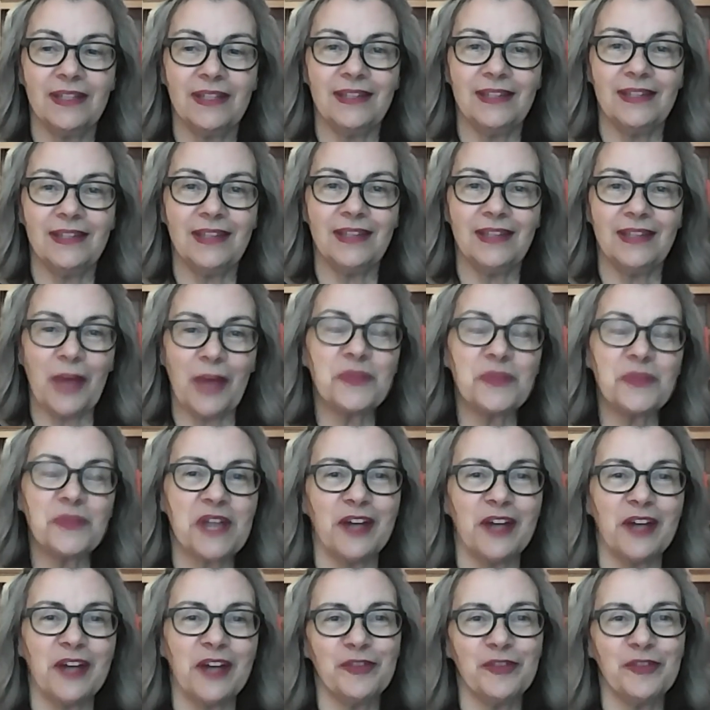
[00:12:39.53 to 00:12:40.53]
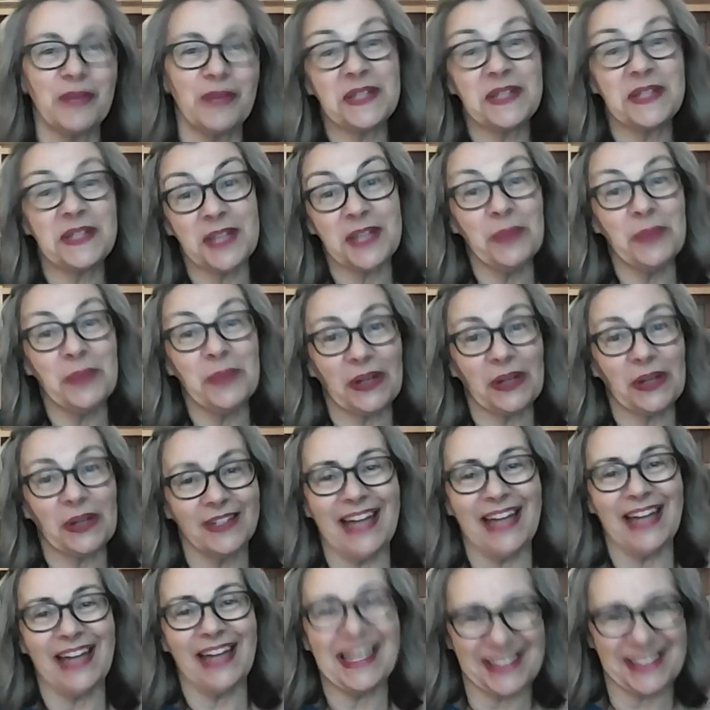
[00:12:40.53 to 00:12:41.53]
That was kind of my summer
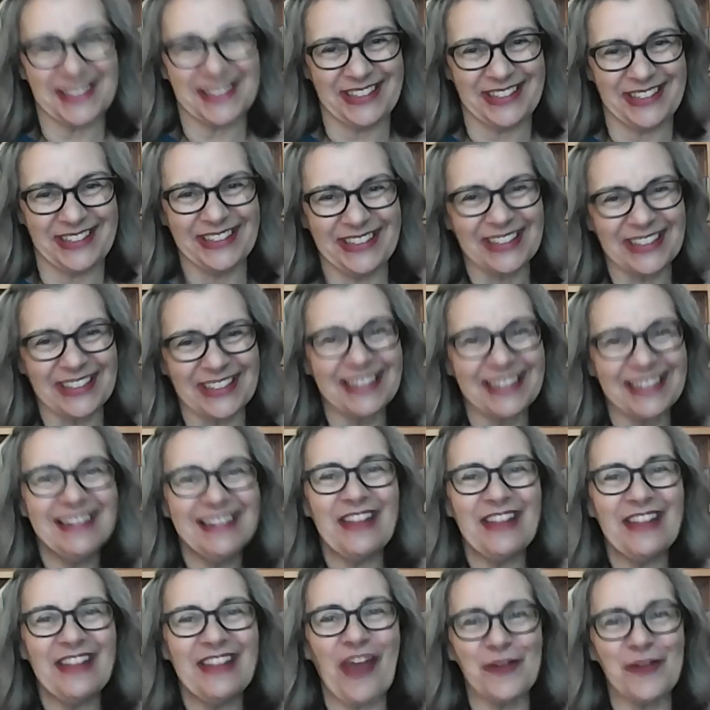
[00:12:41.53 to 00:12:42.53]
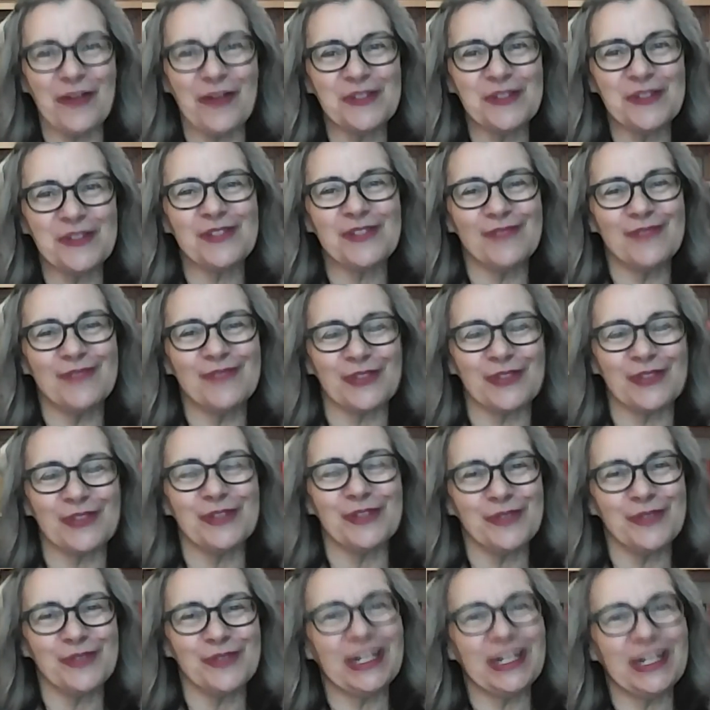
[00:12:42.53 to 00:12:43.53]
last year. That was sort
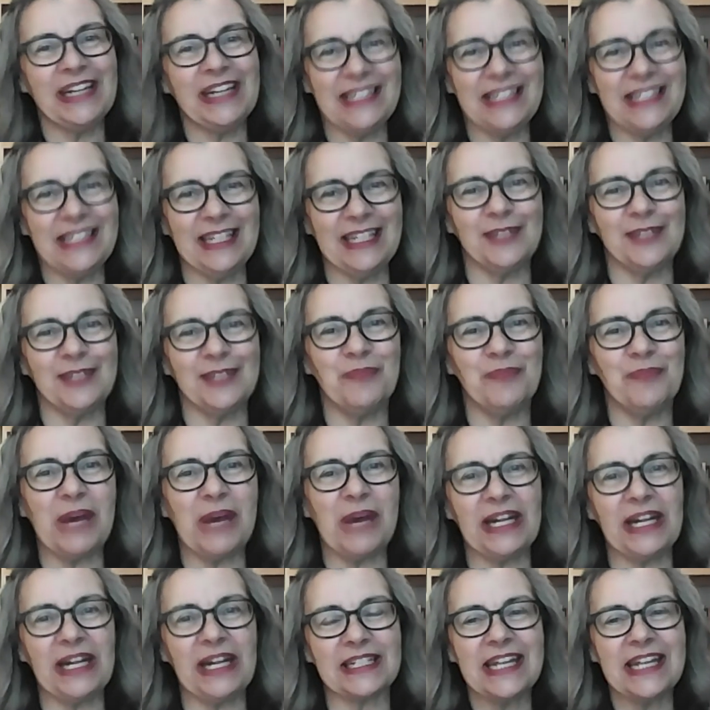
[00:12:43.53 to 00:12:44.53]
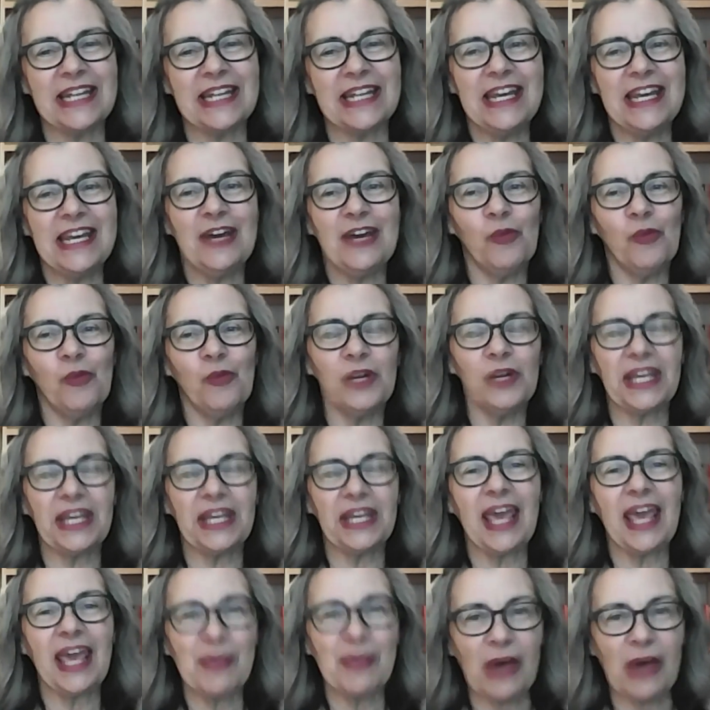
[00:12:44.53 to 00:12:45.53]
of what I did. But what
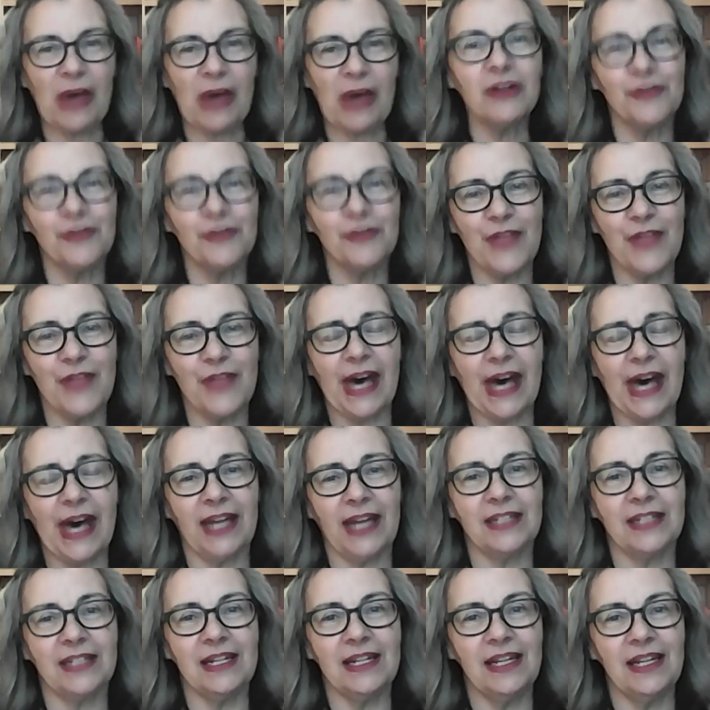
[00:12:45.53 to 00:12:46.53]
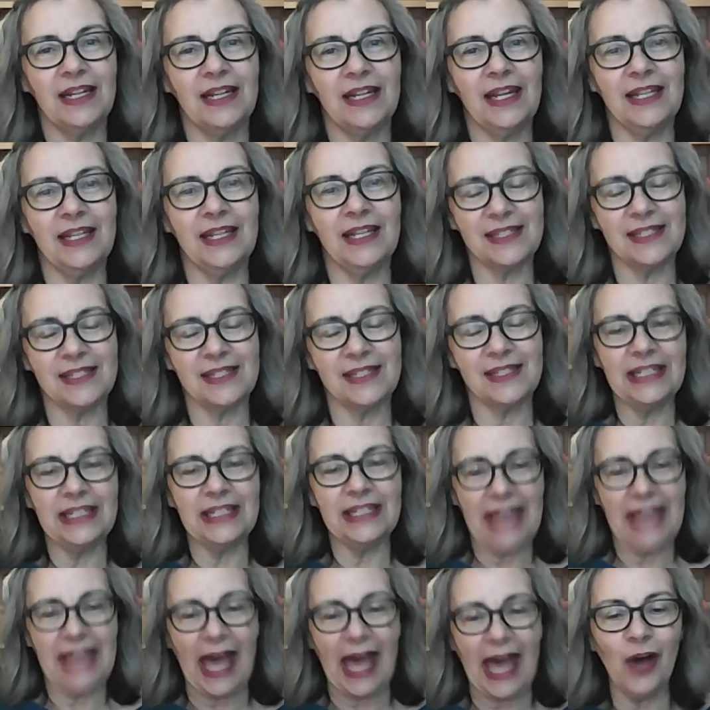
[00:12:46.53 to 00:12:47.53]
came out of that is
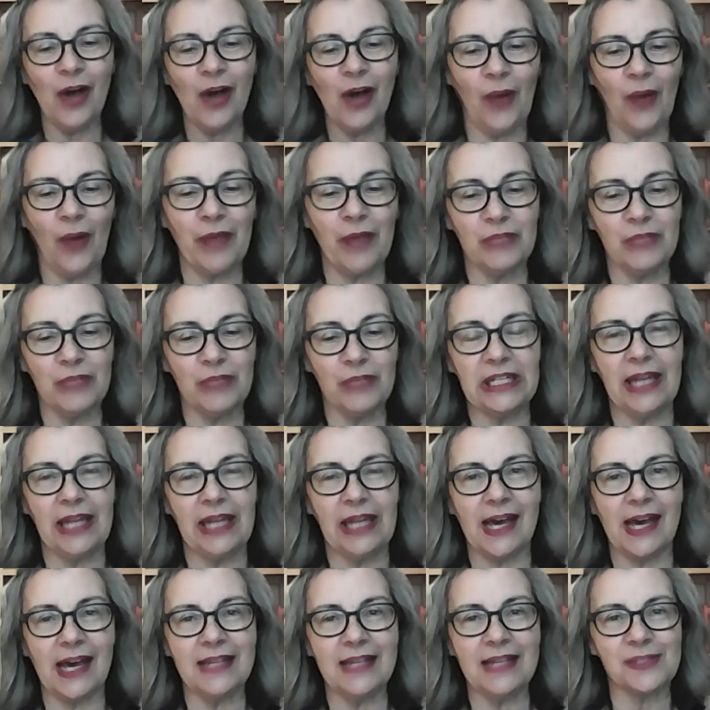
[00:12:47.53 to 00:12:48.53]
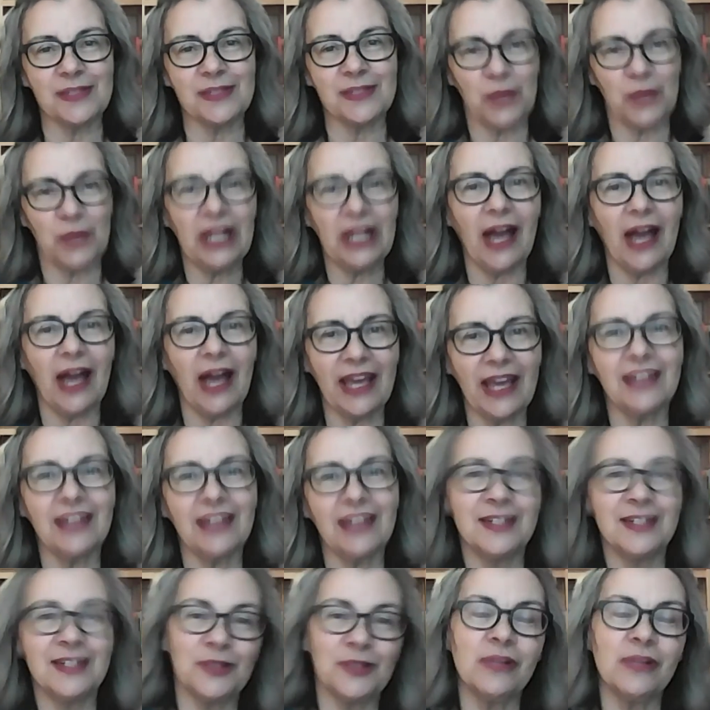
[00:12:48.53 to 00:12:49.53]
that now I realize, well, I
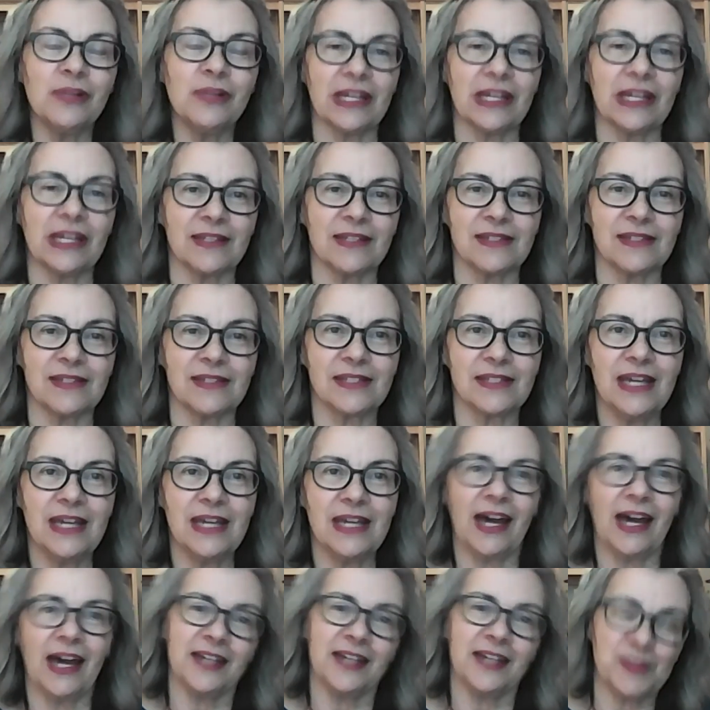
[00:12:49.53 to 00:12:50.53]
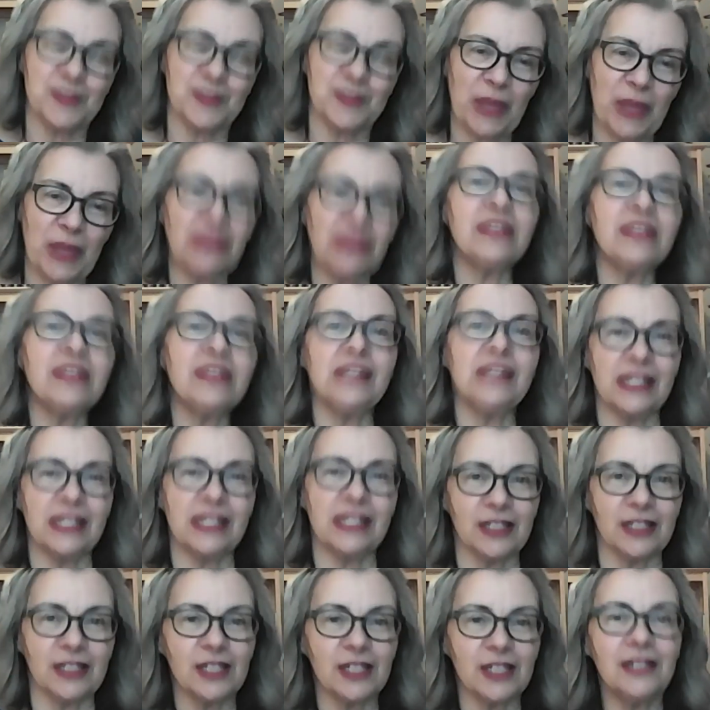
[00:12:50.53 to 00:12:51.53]
can do this. I spent the
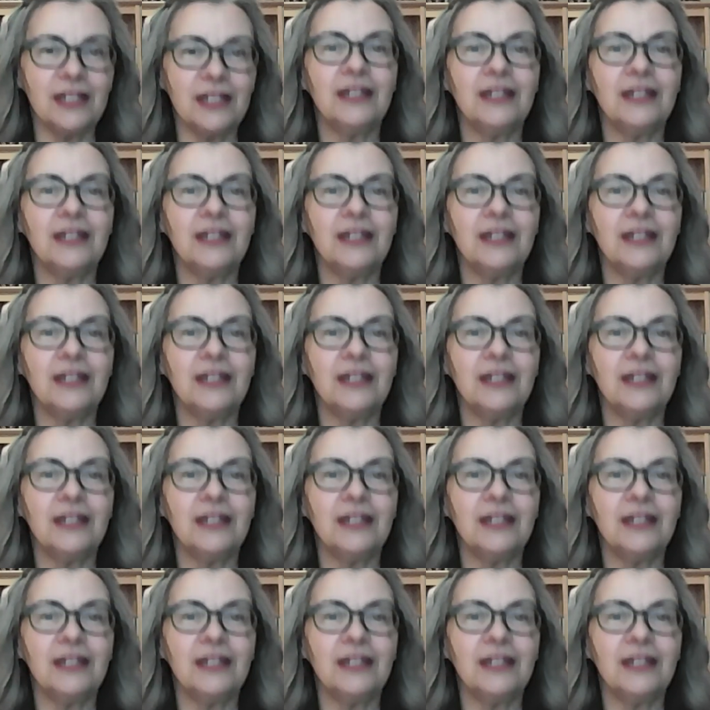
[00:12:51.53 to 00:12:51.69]
year